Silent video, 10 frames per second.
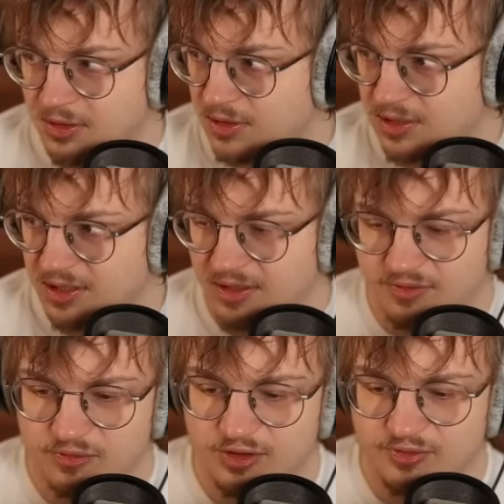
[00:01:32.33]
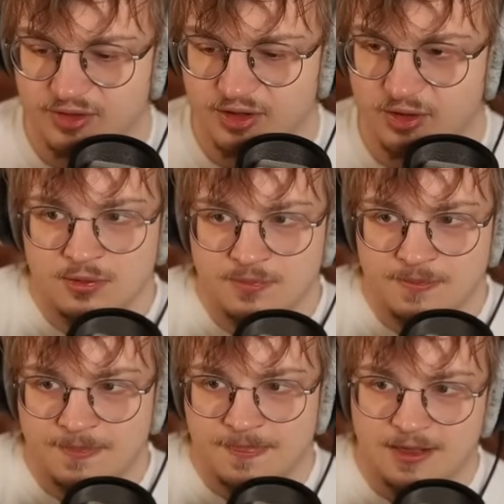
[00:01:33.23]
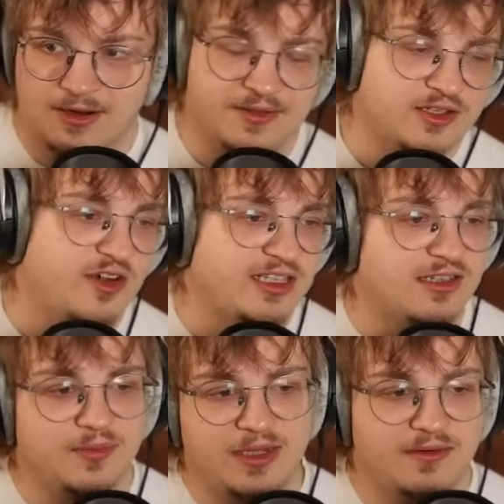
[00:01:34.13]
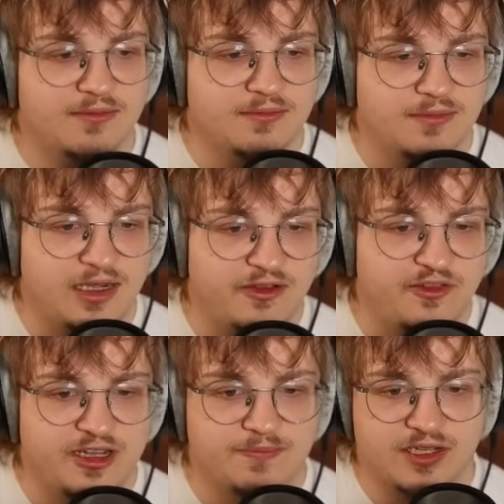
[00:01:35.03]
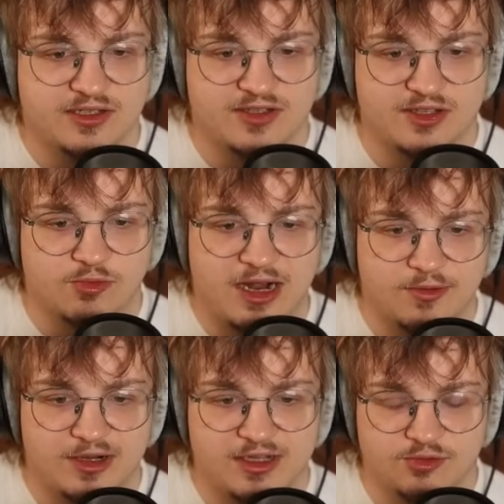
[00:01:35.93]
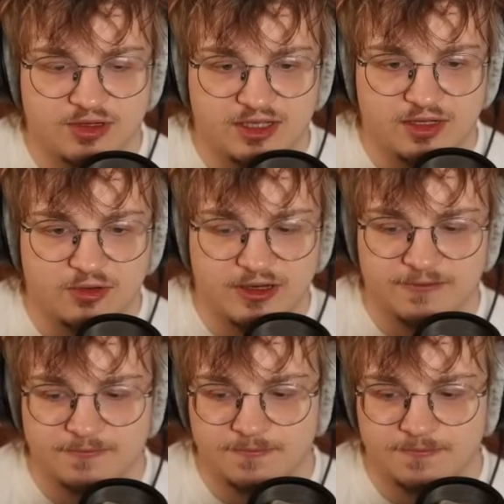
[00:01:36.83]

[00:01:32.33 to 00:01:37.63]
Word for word: Okay, free for the goat. Alright, this fight's a little bit iffy, because this Araquanid's really annoying.